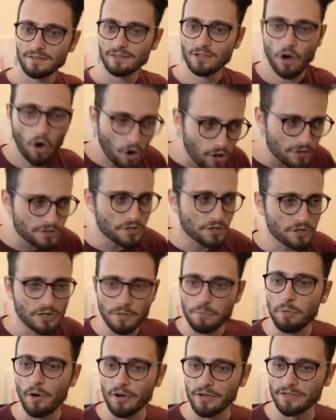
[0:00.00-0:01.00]
Cars are gonna
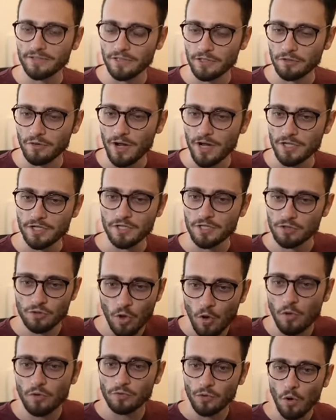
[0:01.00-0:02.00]
park in the garage. There's
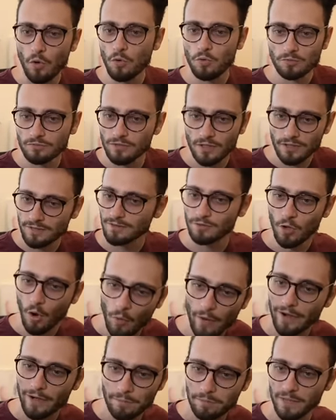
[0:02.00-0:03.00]
no, no, no
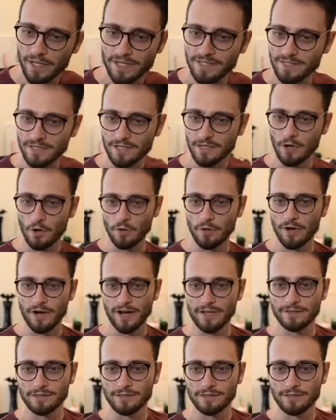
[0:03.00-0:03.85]
airplane's gonna go there.